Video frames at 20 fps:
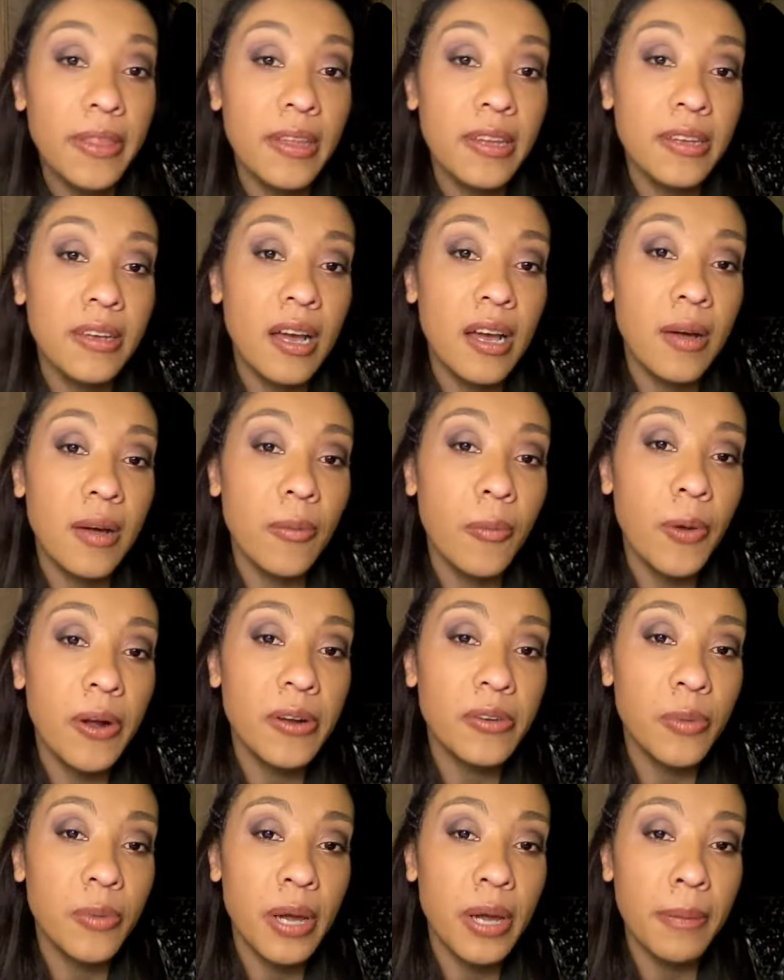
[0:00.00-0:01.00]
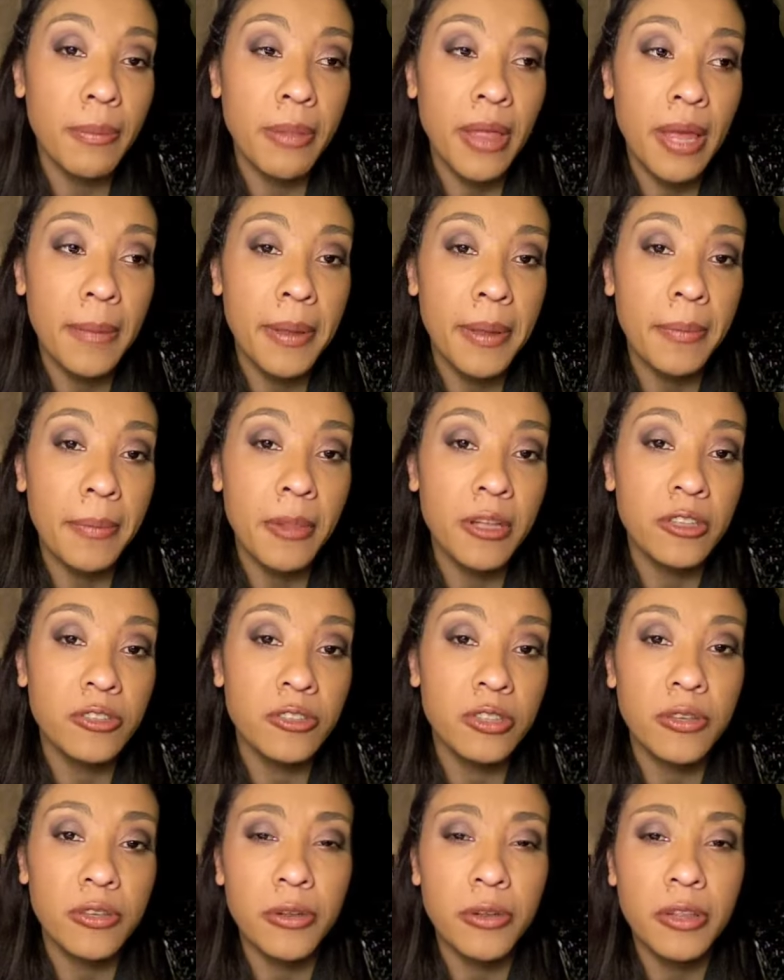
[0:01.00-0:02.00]
then where do I apply my blush,
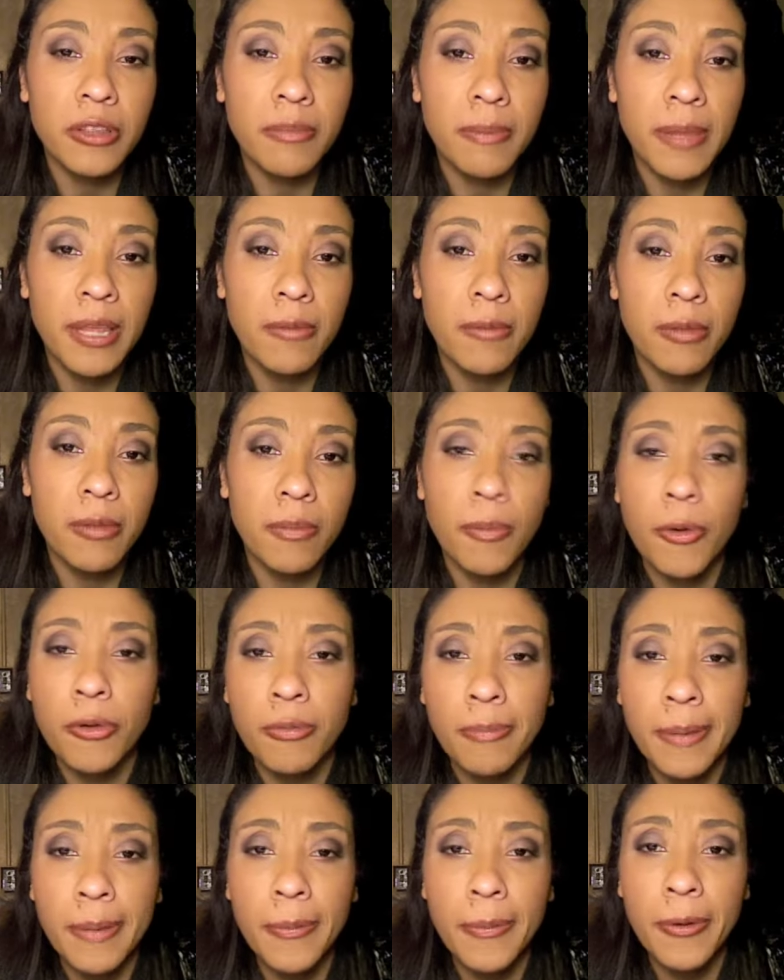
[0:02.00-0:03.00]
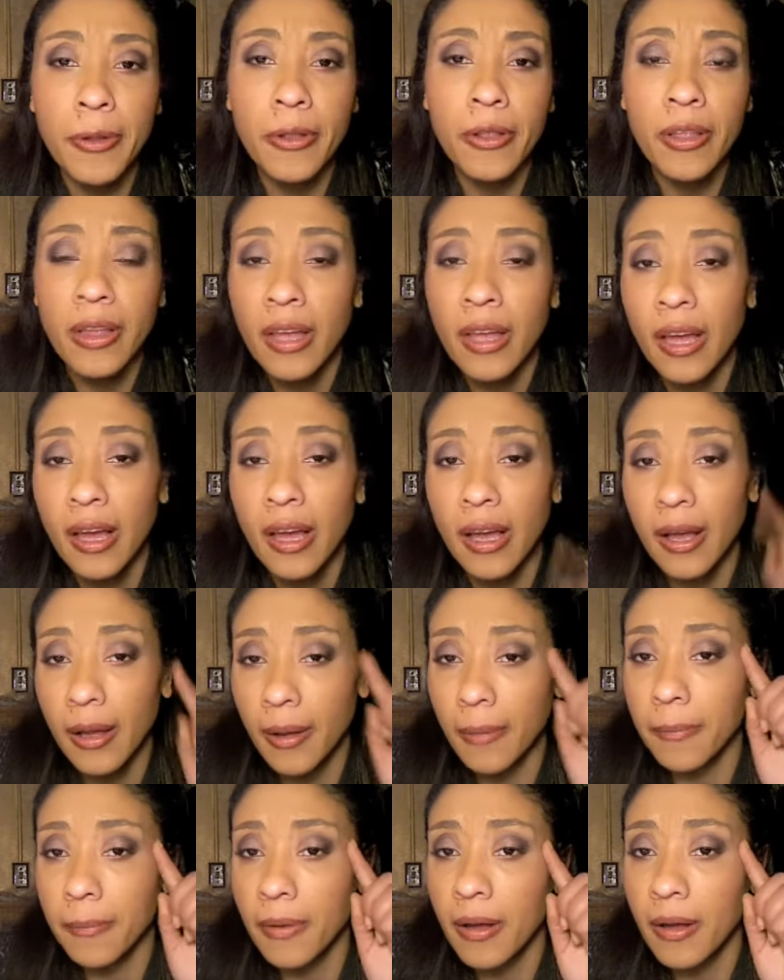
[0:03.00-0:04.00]
generally speaking, with most people?
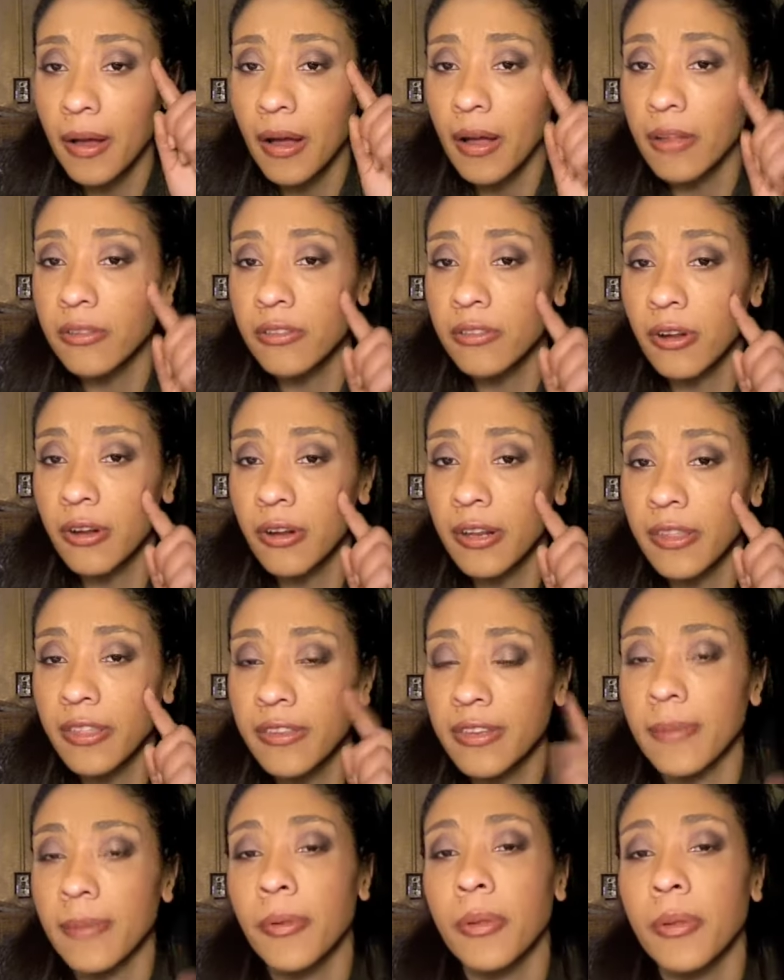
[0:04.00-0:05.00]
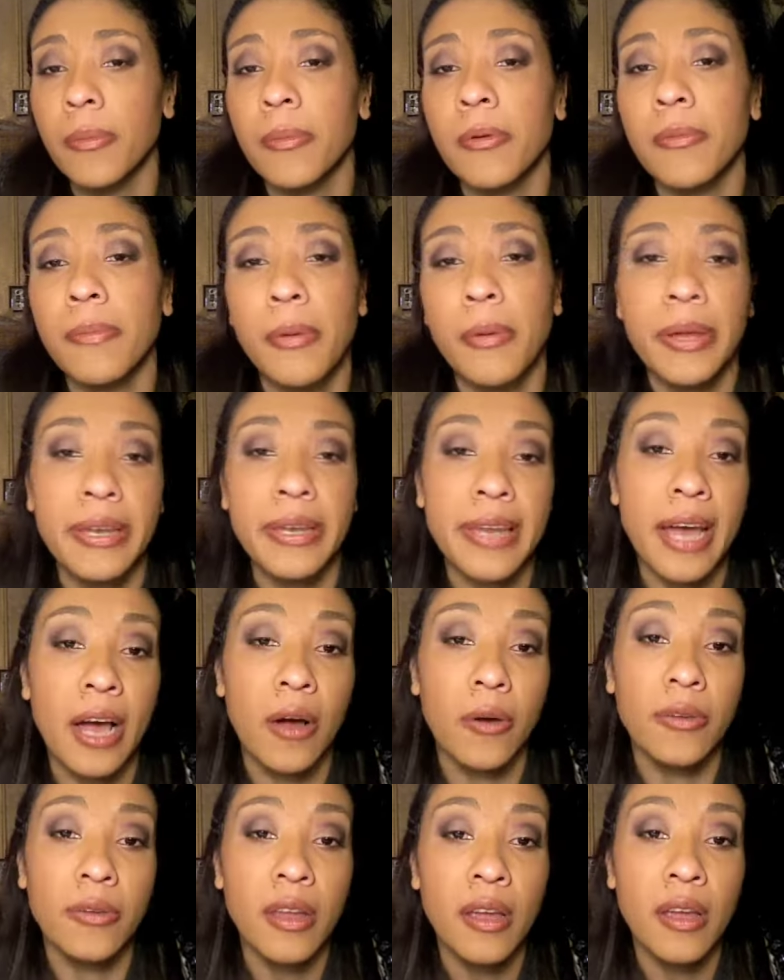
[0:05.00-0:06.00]
I'll start at the temple and move my way
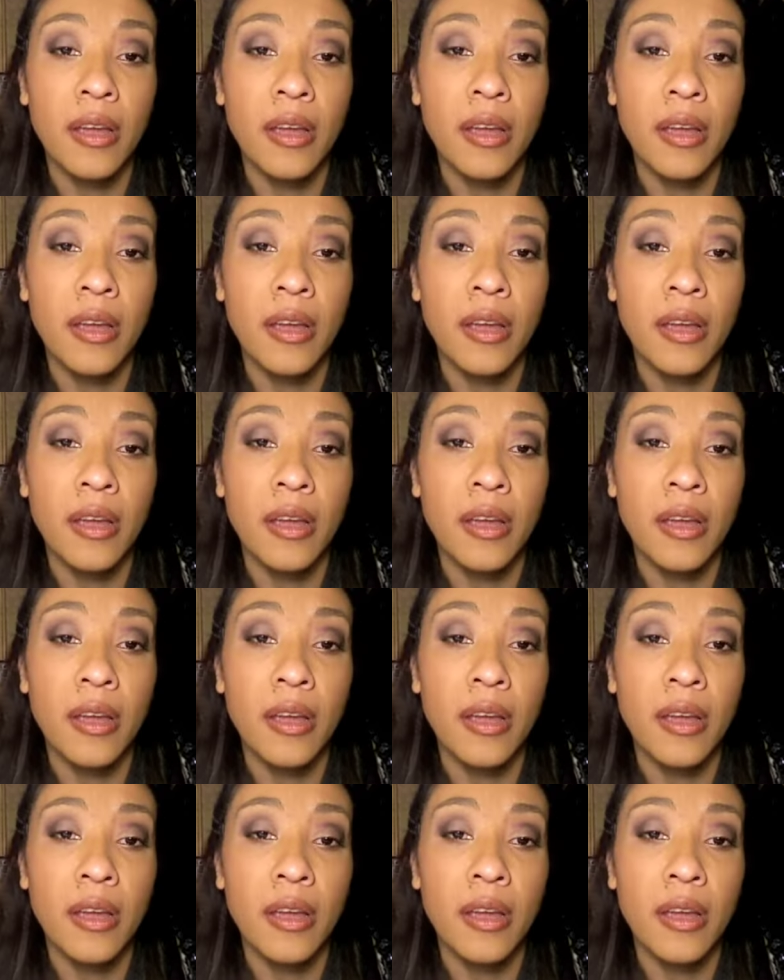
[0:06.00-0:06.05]
down.